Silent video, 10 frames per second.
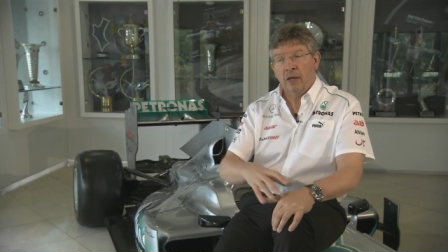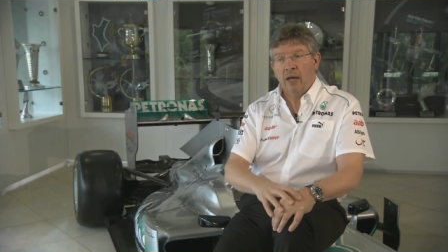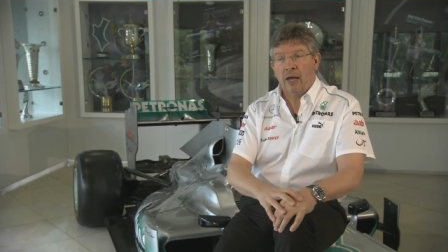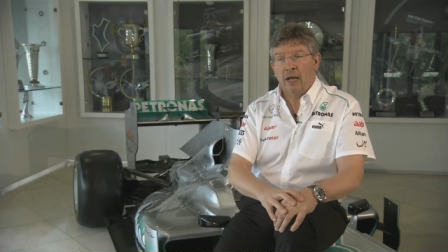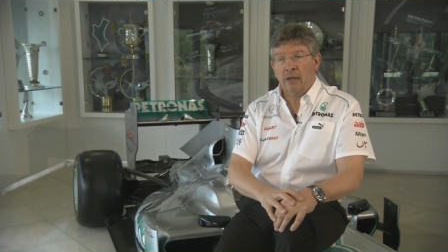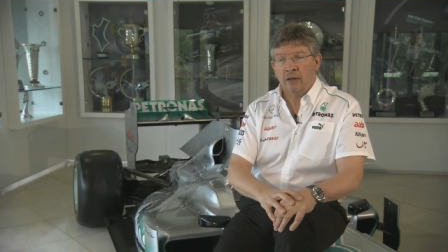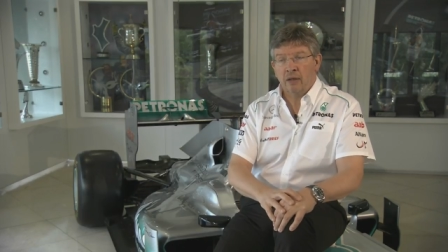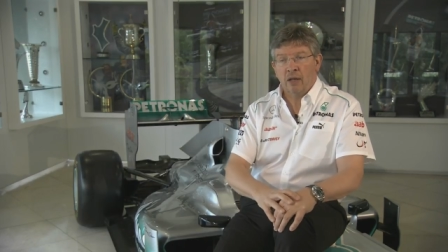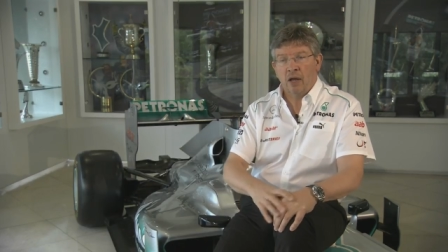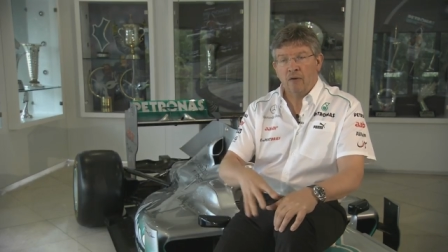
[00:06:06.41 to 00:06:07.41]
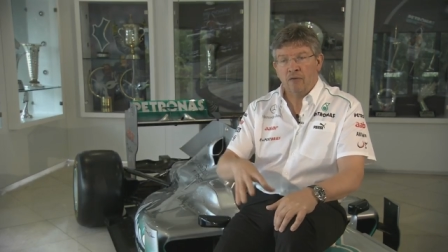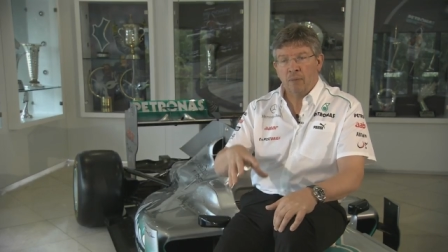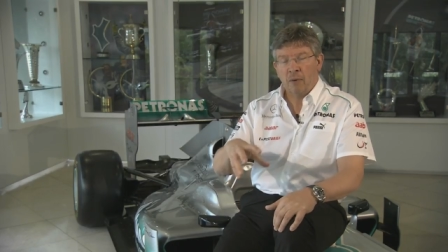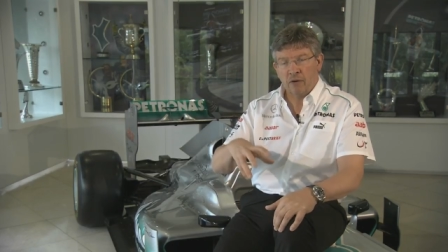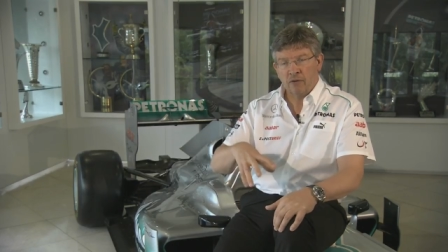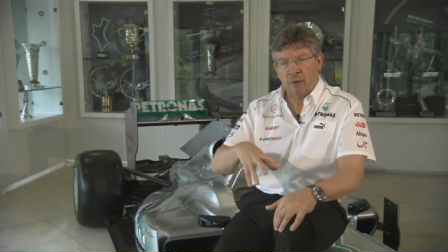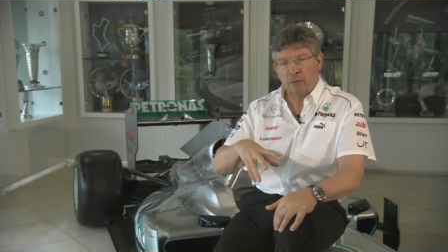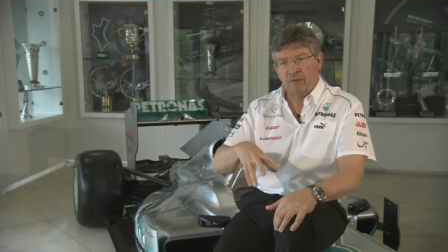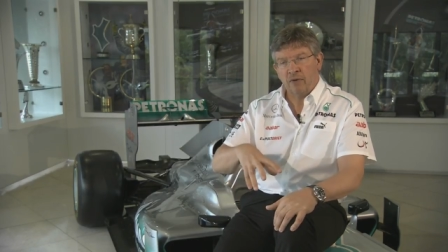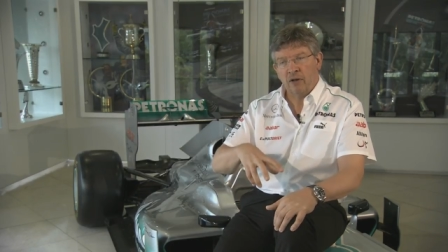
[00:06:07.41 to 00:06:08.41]
And over the past
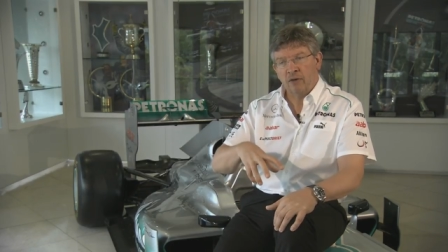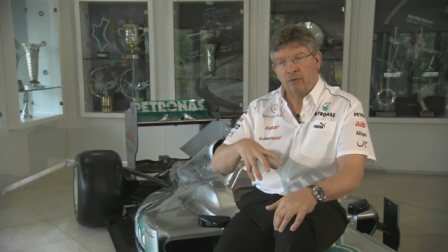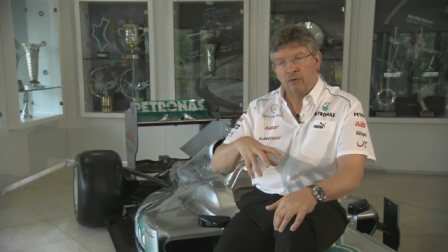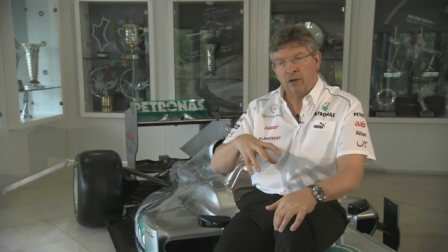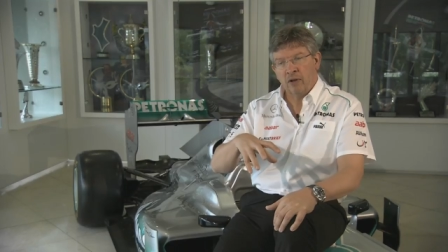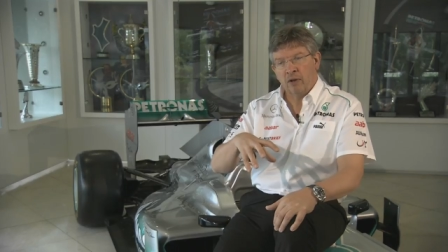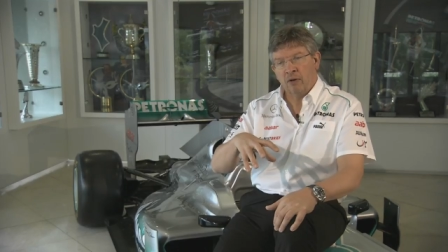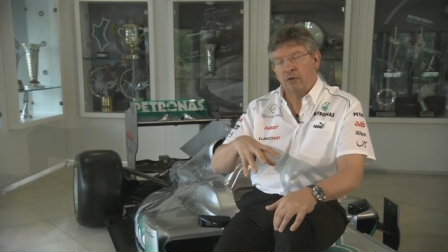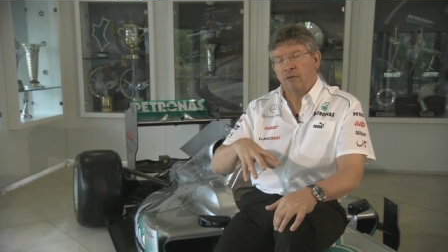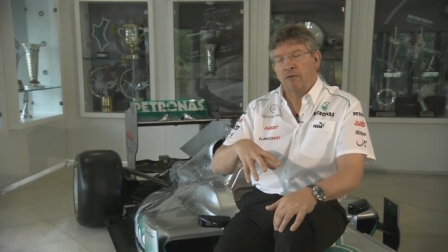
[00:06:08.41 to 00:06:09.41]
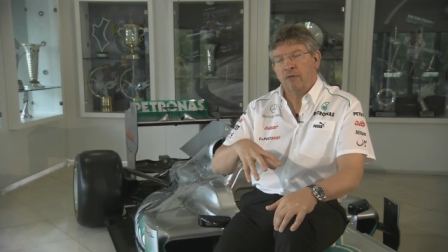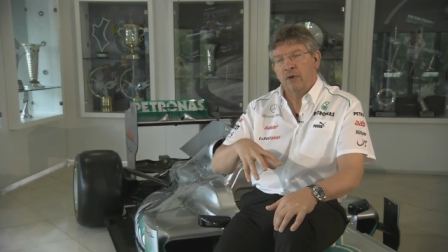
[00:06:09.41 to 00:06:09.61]
couple of years, we've done a lot of